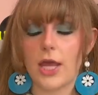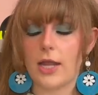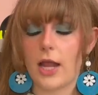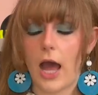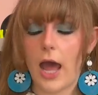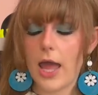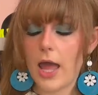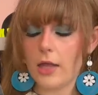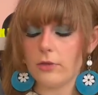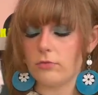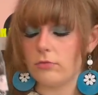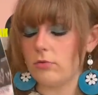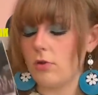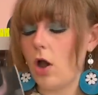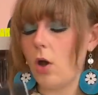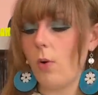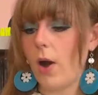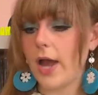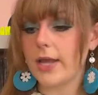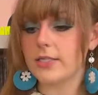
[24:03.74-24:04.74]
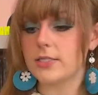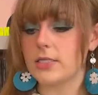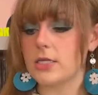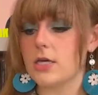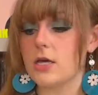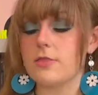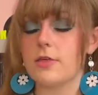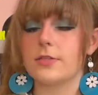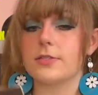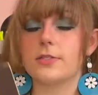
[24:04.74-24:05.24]
I had no
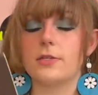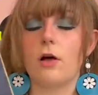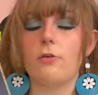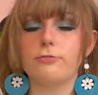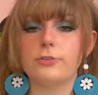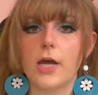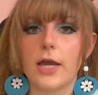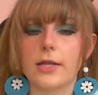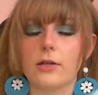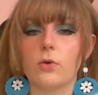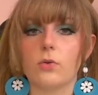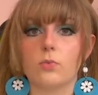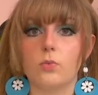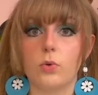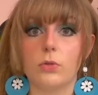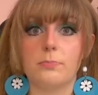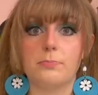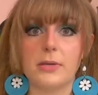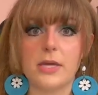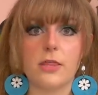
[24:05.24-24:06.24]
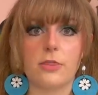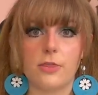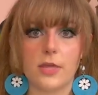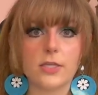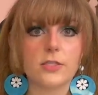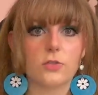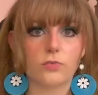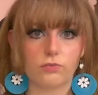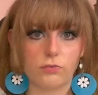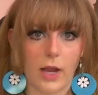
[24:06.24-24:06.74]
idea that self-titled would be
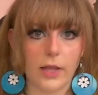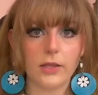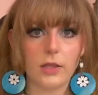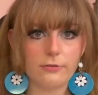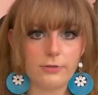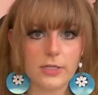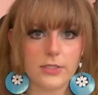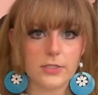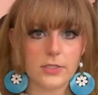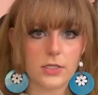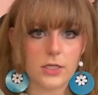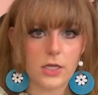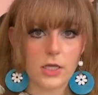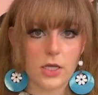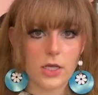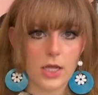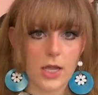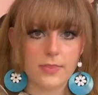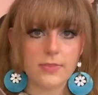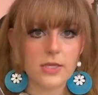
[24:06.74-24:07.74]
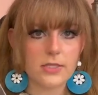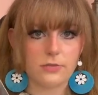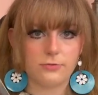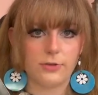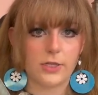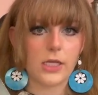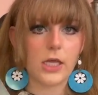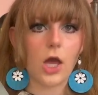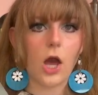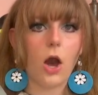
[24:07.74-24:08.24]
this relevant in this
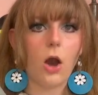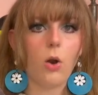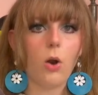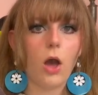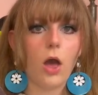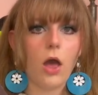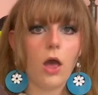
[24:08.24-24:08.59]
video.